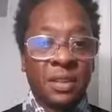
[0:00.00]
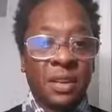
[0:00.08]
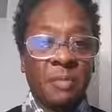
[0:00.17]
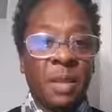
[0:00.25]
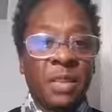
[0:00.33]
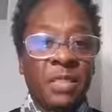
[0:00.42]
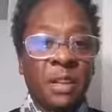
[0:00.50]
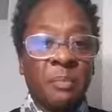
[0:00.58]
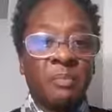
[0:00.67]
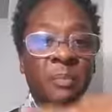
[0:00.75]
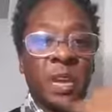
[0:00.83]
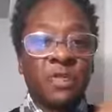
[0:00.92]
It makes it a
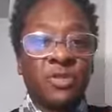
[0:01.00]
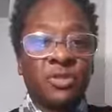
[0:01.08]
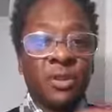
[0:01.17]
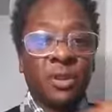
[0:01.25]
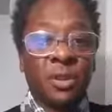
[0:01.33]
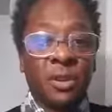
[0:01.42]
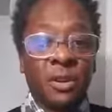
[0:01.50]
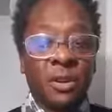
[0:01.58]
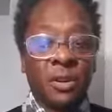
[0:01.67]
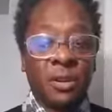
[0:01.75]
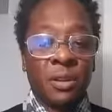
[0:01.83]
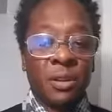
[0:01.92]
mixture.
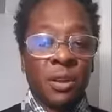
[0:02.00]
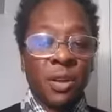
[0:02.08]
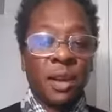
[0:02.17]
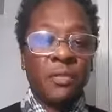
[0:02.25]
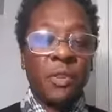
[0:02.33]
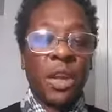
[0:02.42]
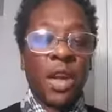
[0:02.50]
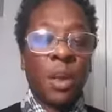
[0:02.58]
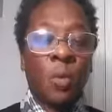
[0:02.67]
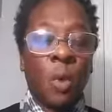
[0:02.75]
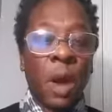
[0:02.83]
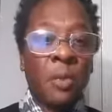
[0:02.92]
If you got a
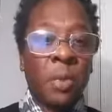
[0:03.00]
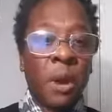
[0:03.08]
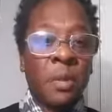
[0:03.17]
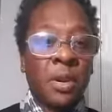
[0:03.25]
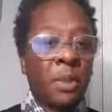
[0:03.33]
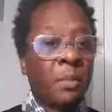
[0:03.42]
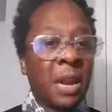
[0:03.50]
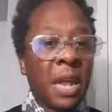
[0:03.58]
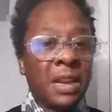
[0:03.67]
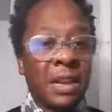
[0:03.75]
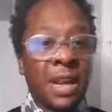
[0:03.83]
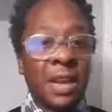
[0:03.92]
white mom and a
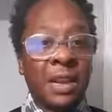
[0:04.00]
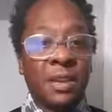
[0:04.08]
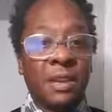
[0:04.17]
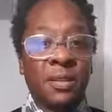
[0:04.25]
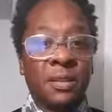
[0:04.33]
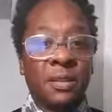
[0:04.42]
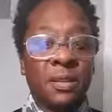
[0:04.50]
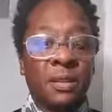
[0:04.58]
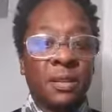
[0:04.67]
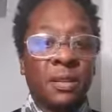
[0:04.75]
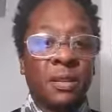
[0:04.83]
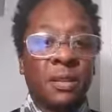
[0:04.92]
black daddy,
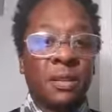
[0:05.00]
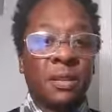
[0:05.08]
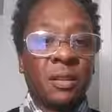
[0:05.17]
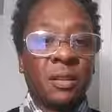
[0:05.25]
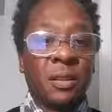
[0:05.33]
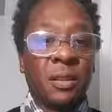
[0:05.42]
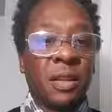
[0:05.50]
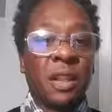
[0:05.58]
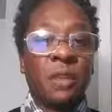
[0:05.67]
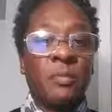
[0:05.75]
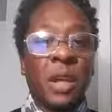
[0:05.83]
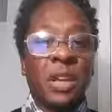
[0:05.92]
that
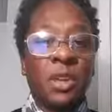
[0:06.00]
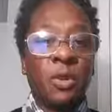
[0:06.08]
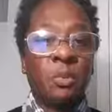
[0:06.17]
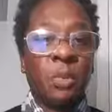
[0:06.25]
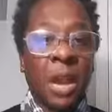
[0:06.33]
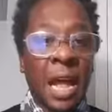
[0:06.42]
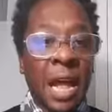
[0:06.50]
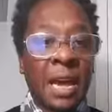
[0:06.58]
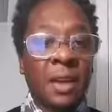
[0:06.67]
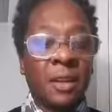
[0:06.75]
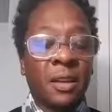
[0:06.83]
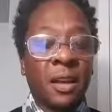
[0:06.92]
doesn't make you
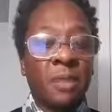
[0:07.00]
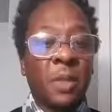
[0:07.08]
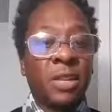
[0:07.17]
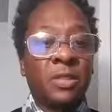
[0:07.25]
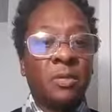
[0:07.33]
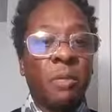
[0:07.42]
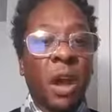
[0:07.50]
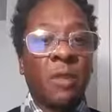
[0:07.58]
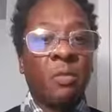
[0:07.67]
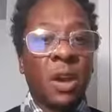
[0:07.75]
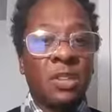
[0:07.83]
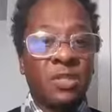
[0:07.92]
black. It makes you
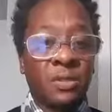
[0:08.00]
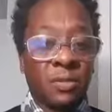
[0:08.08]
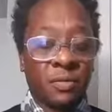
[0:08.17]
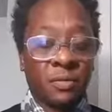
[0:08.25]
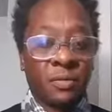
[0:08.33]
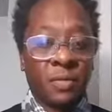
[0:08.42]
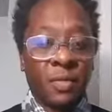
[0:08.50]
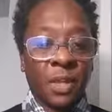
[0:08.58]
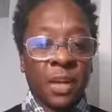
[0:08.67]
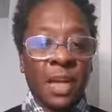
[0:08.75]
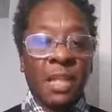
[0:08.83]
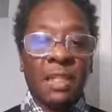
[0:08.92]
biracial.
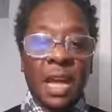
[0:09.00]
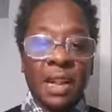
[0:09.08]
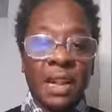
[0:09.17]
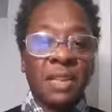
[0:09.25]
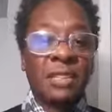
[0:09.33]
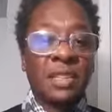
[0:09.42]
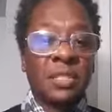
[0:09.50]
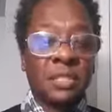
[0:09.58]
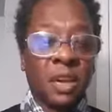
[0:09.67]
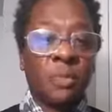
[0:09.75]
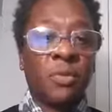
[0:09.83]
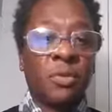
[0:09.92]
And that is a
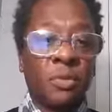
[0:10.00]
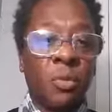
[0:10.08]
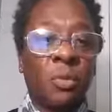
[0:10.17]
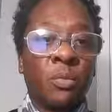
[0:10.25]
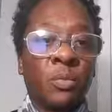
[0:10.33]
separate group.